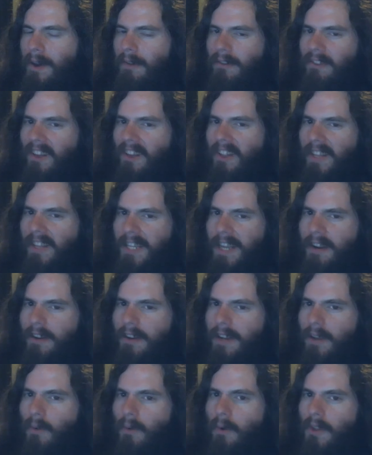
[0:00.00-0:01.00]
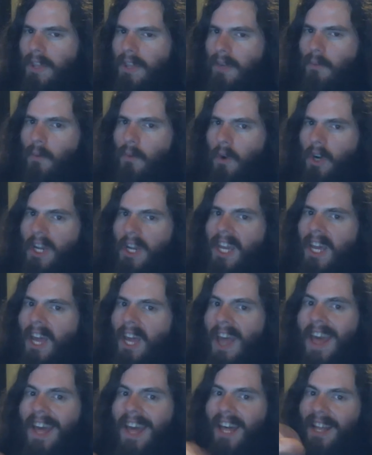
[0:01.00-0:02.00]
solidarity or the working
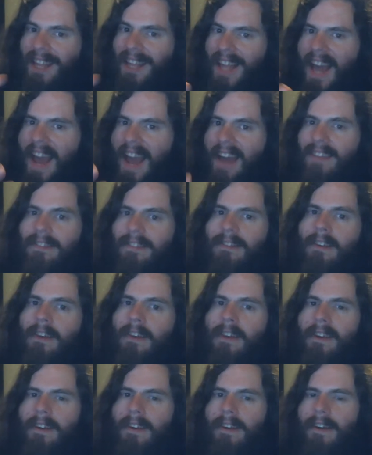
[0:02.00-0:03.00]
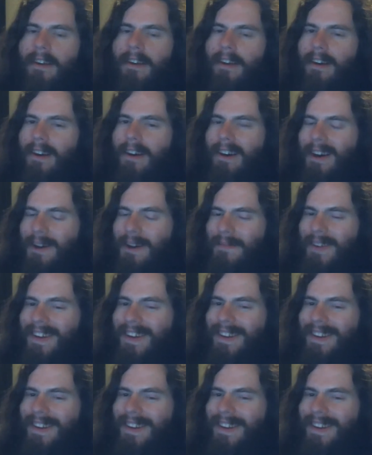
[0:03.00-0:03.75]
class. Um,